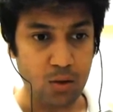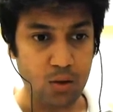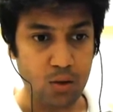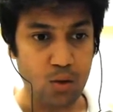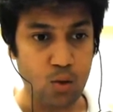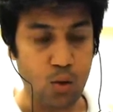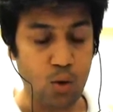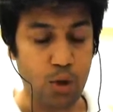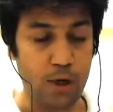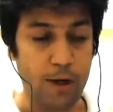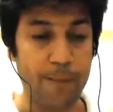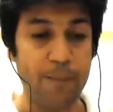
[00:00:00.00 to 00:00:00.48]

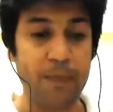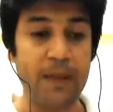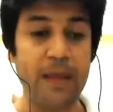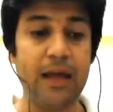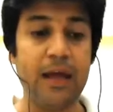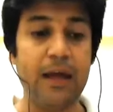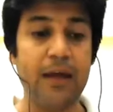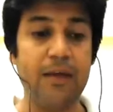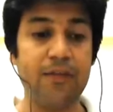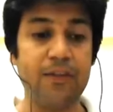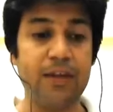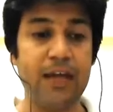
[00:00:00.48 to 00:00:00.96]
Okay,
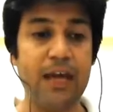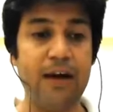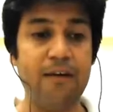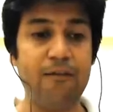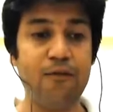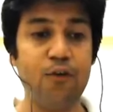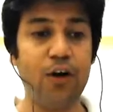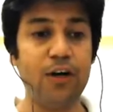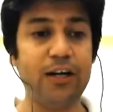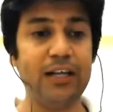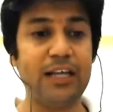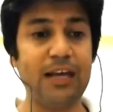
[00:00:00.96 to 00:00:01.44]
they have
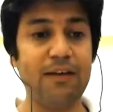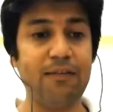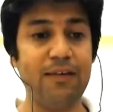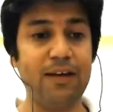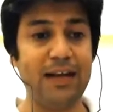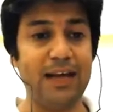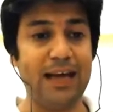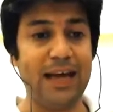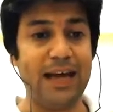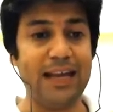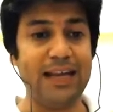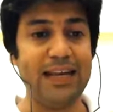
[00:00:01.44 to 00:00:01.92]
not given
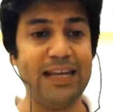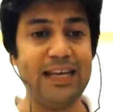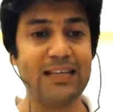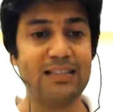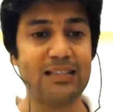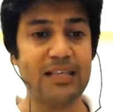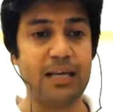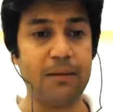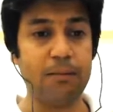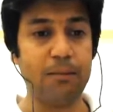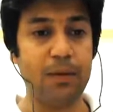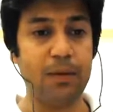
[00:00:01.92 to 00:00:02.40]
any
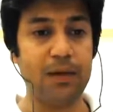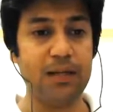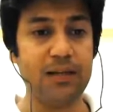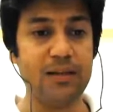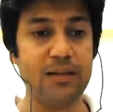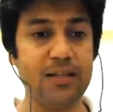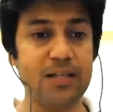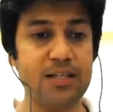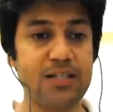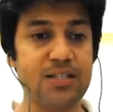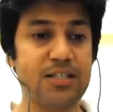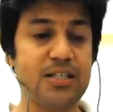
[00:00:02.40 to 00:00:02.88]
example in
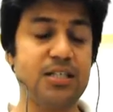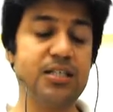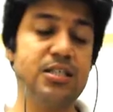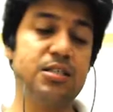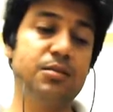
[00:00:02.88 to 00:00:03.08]
this case,